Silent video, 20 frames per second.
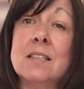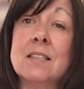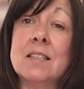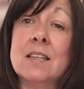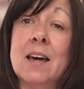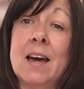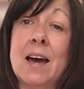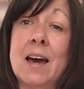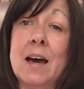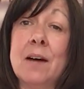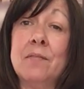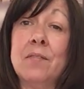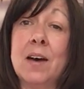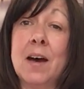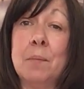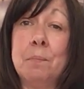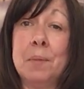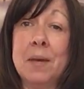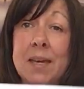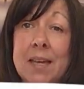to have
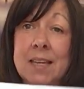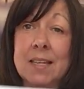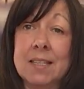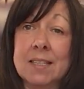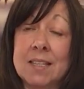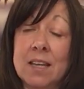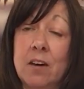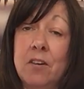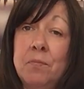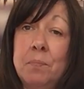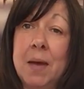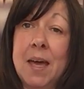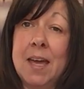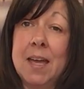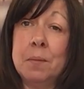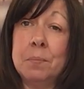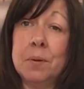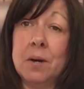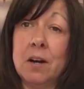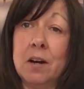a piece of
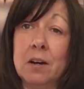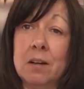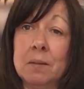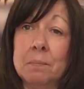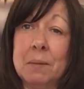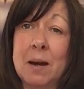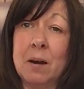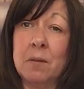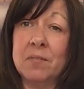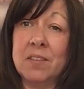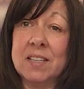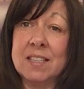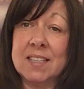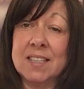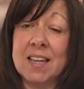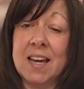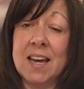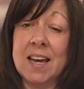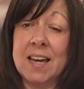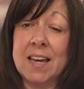paper about this
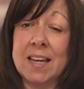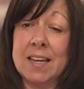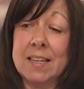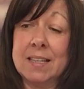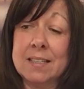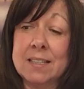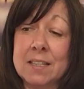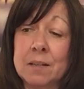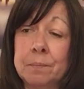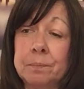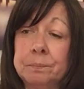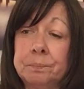size.